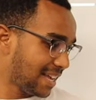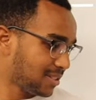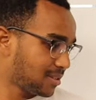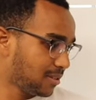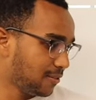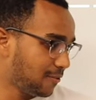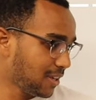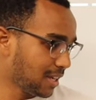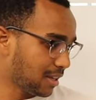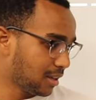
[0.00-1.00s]
S,
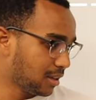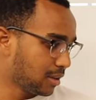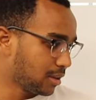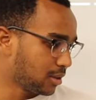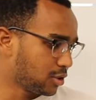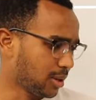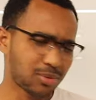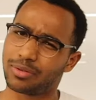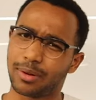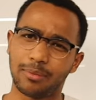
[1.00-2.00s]
V,
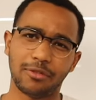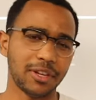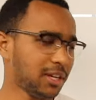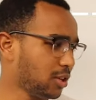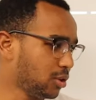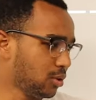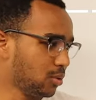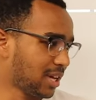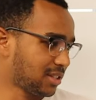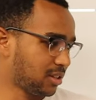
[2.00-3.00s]
jumps from V to
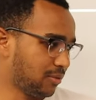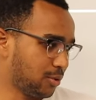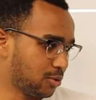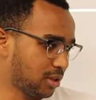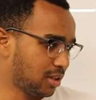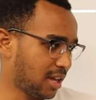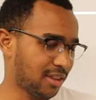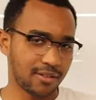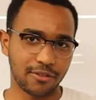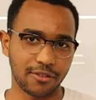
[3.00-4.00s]
U, that's confusing,
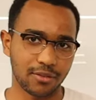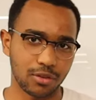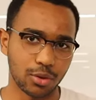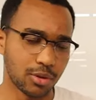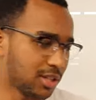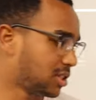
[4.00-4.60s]
and then v, U to